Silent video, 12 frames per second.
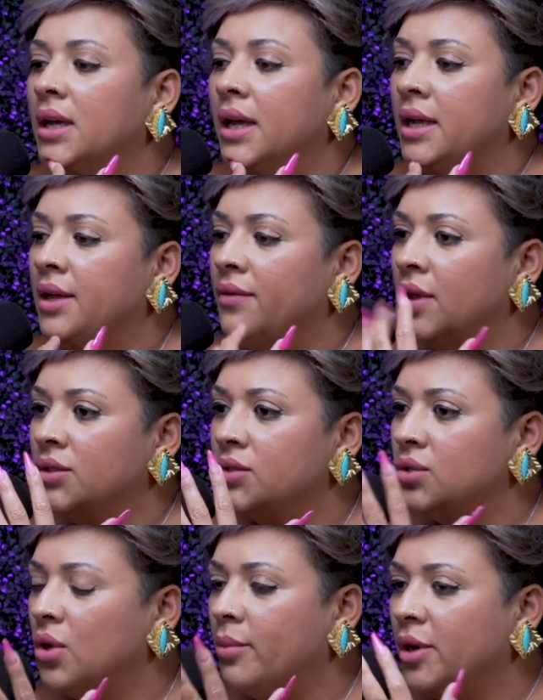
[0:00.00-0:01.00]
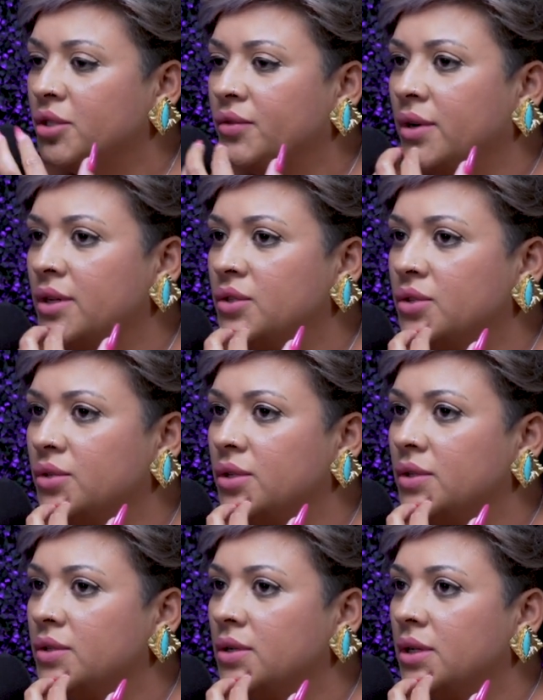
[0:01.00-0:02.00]
and he's done so much for
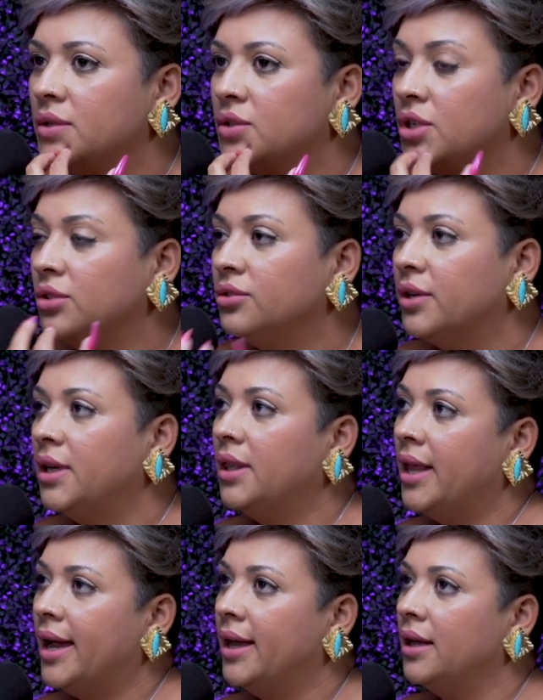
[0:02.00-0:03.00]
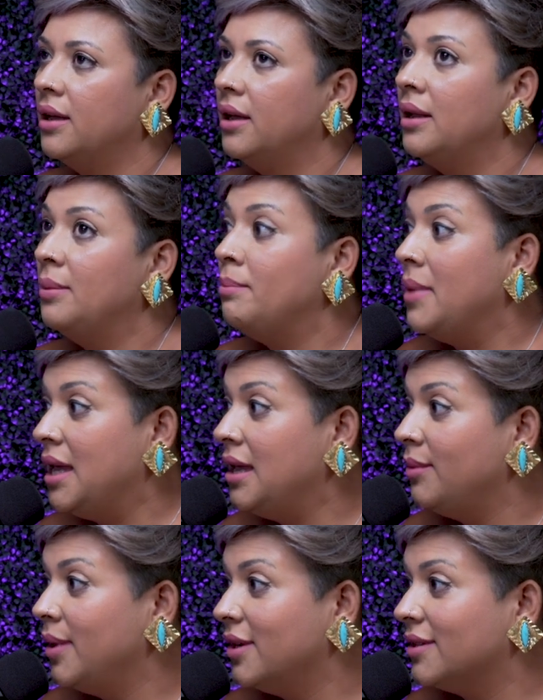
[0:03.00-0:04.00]
his children and
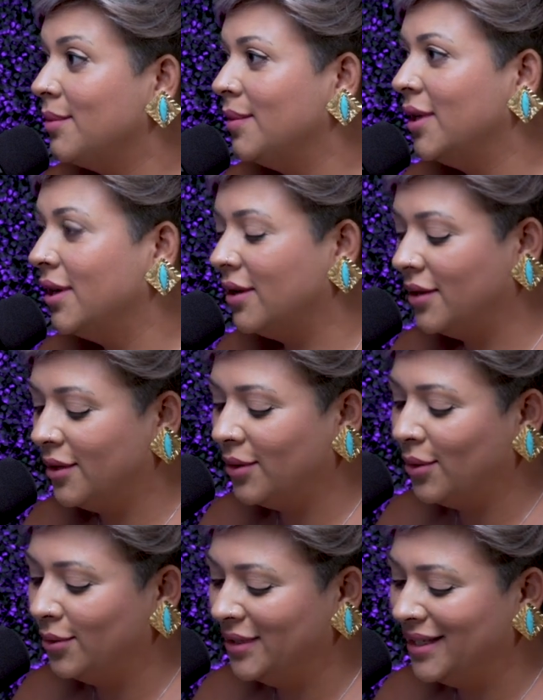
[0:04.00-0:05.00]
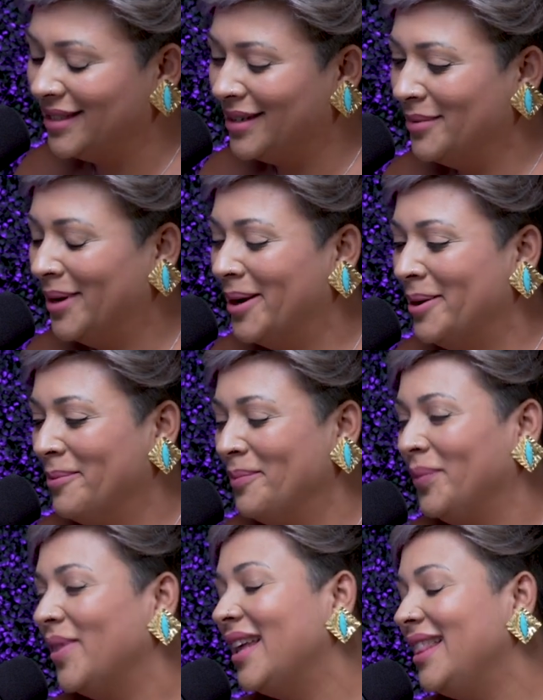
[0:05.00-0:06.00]
me, because I'm the oldest,
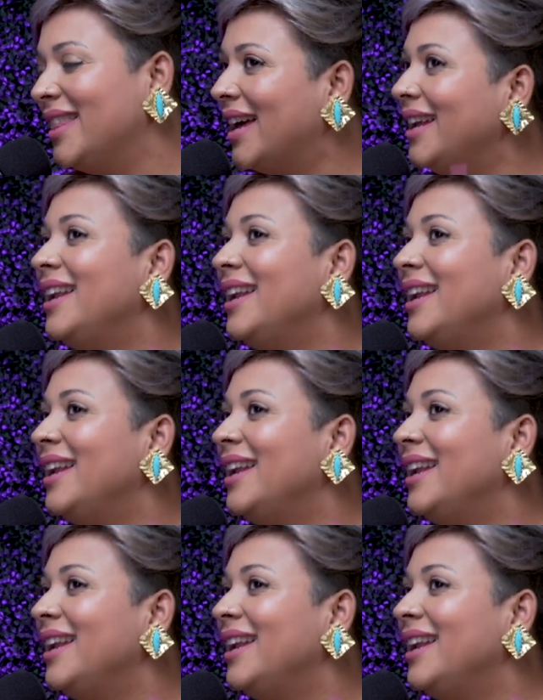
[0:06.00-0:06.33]
not